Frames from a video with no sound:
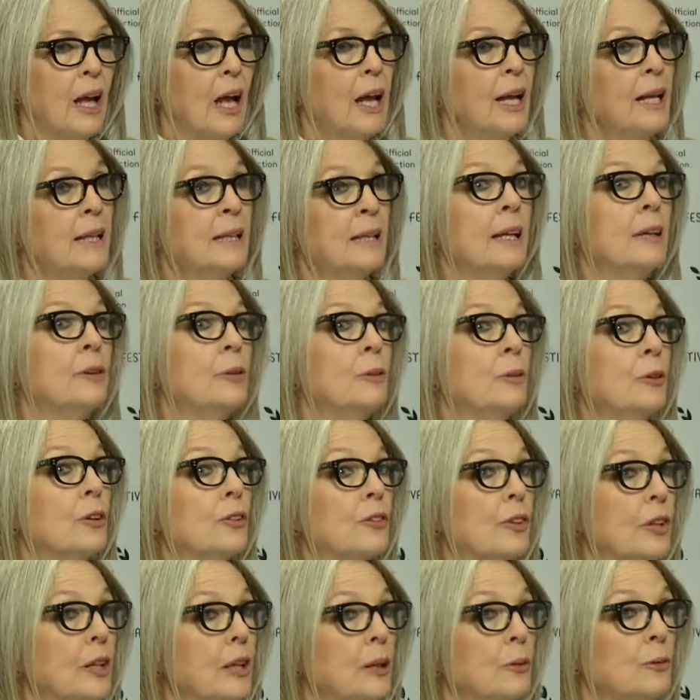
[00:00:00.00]
In other
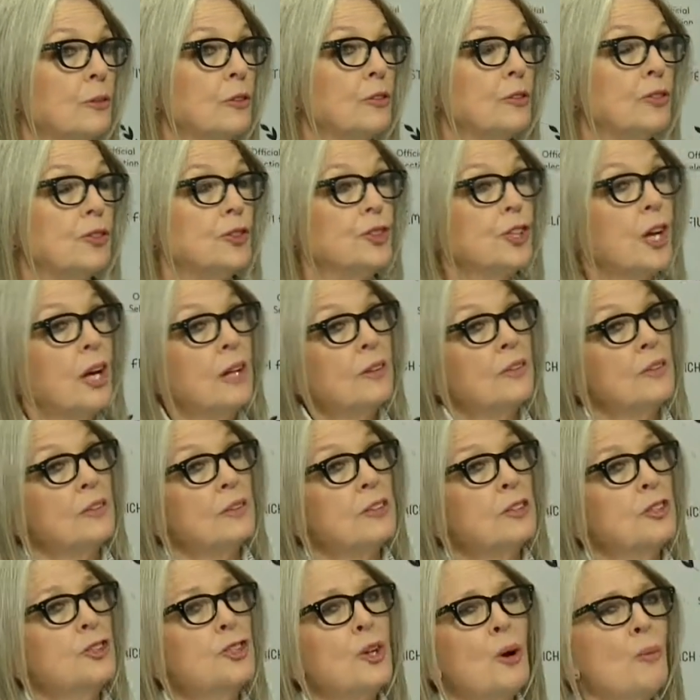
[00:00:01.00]
words, it was
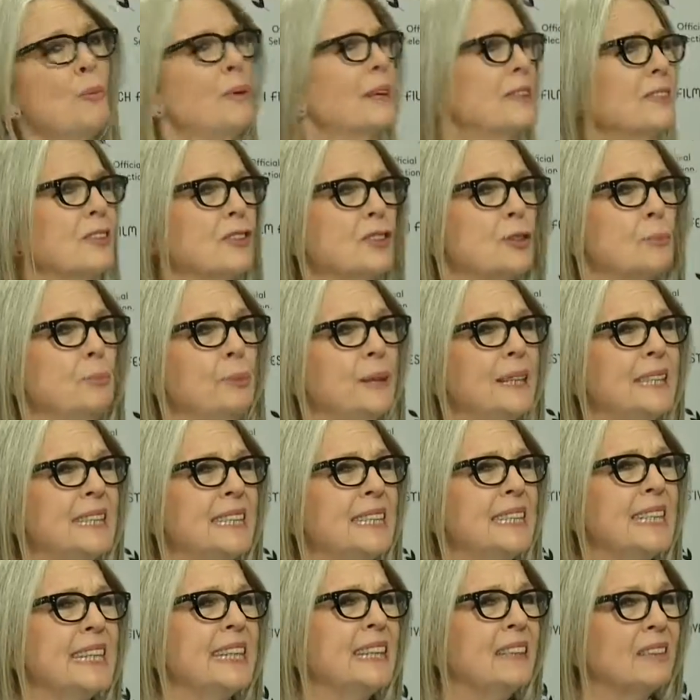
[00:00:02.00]
just, don't make such a big
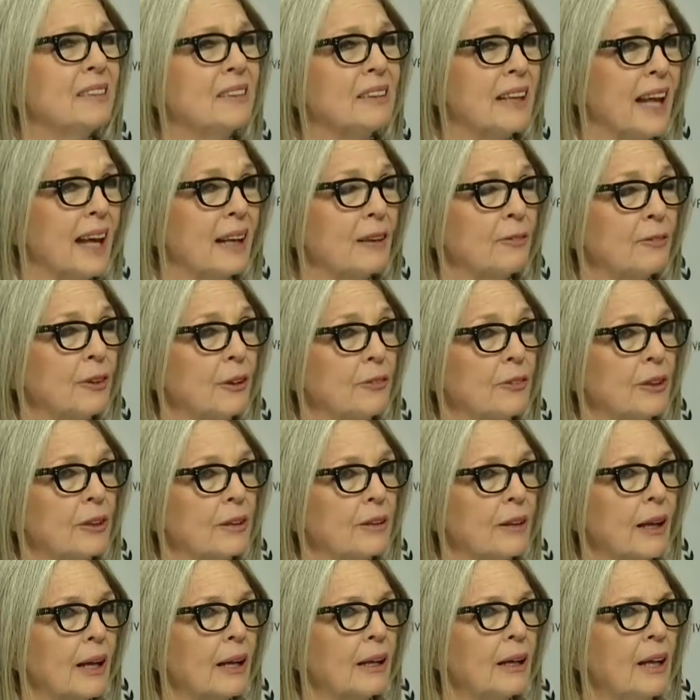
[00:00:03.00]
deal out of
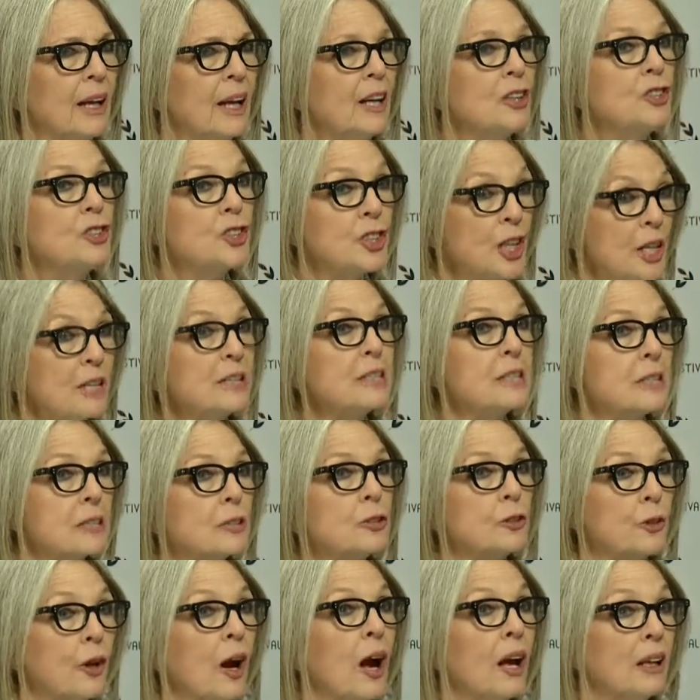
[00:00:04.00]
everything. Just
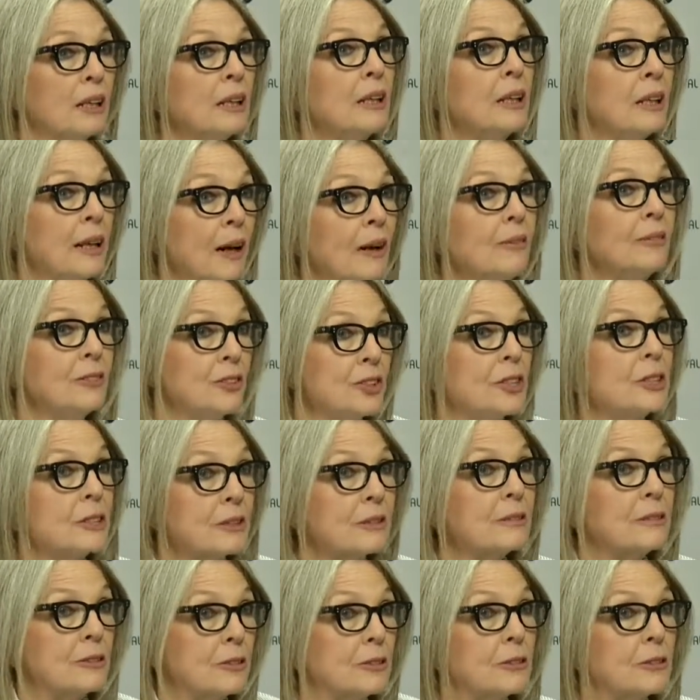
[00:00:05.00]
try, you know, just